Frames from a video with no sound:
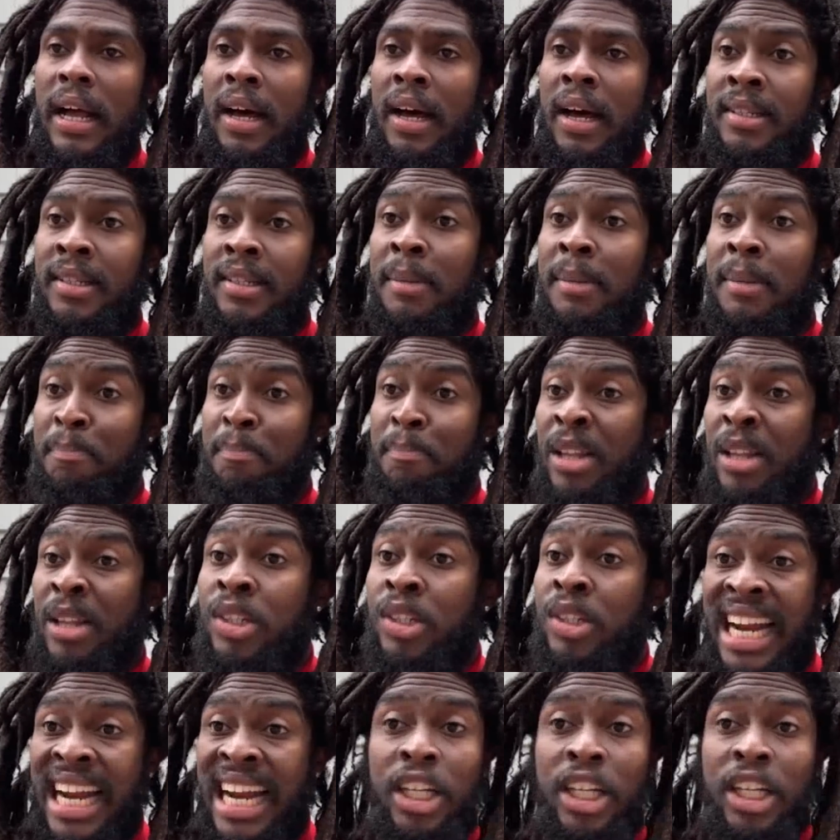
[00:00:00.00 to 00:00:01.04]
the
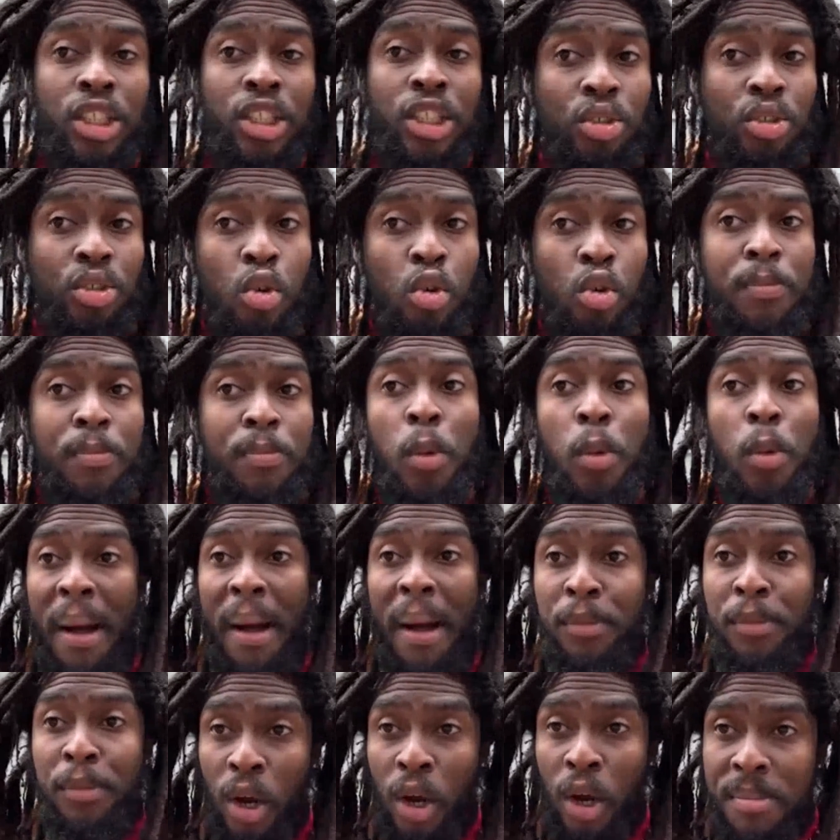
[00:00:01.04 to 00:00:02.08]
Petro Challengers Group,
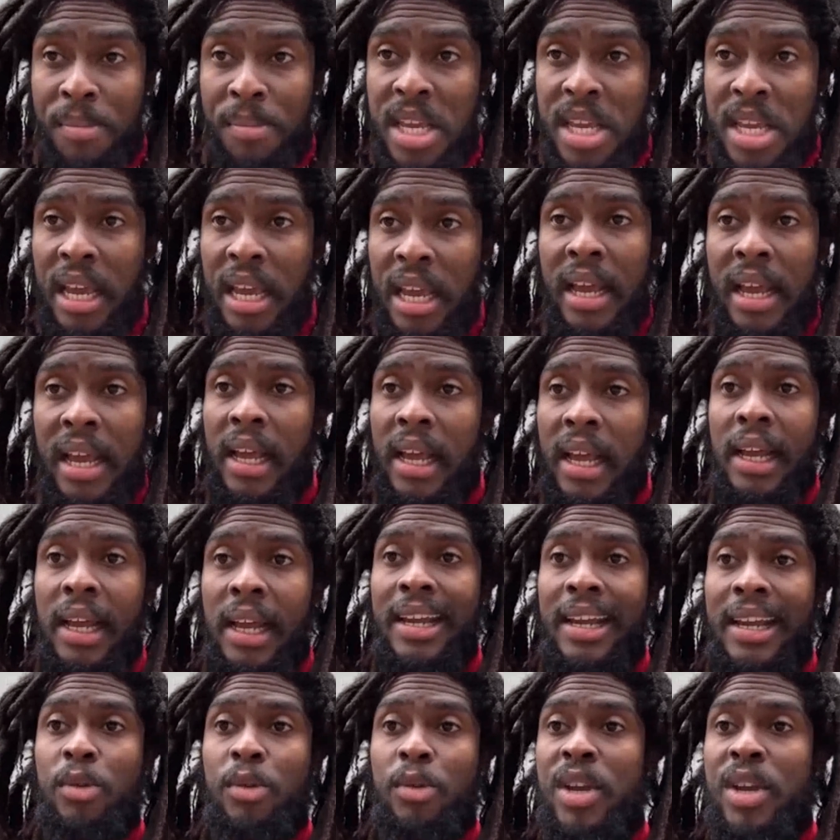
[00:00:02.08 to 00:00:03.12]
No Pap Dormi.
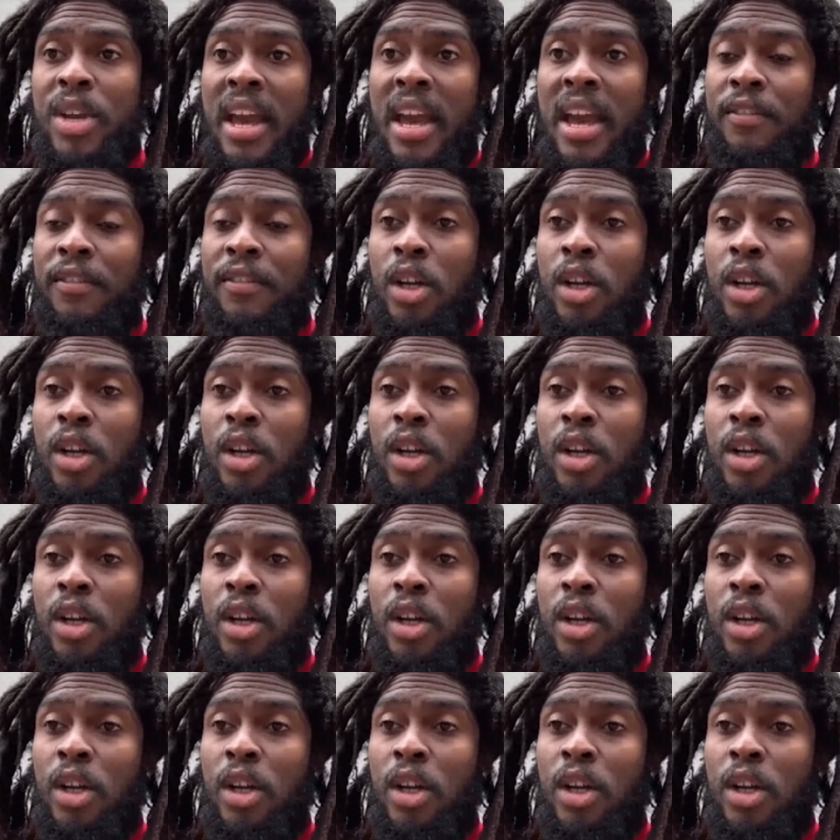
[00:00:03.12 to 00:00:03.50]
And we